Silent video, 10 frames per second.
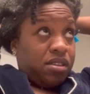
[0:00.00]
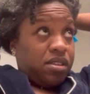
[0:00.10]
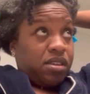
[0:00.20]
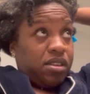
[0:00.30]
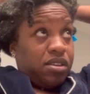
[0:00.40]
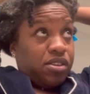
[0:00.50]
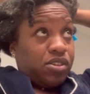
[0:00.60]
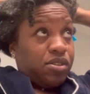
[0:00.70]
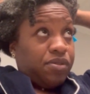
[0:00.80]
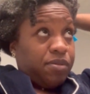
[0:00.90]
the
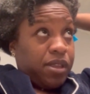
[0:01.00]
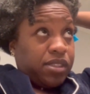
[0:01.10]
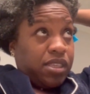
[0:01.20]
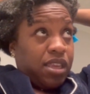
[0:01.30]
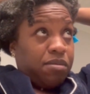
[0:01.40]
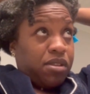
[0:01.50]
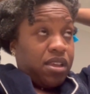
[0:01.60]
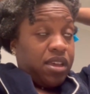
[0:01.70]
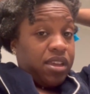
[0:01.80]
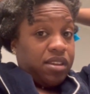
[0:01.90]
conditioner from that same
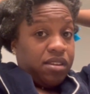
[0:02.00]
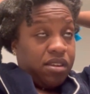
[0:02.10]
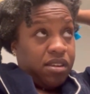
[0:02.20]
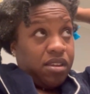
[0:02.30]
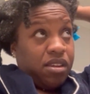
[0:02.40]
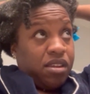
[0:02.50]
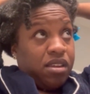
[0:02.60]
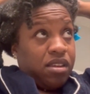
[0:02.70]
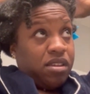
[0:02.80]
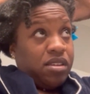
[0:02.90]
line.
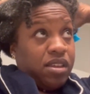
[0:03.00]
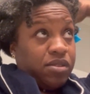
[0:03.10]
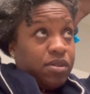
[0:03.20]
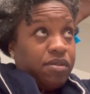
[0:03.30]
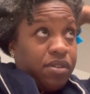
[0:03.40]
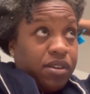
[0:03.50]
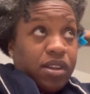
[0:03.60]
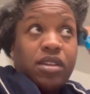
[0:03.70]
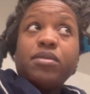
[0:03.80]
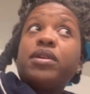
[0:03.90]
That's what I've heard
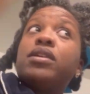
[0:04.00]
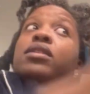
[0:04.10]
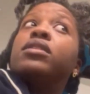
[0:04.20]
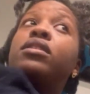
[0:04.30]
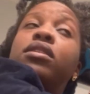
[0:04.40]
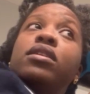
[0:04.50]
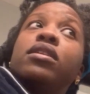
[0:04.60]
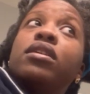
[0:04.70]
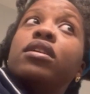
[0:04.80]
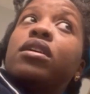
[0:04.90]
anyway.
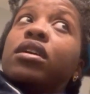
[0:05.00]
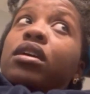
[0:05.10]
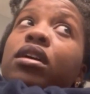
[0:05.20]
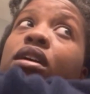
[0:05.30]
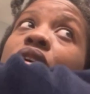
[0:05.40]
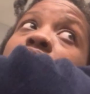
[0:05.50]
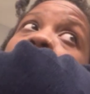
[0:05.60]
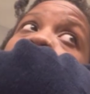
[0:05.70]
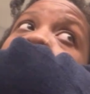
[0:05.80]
One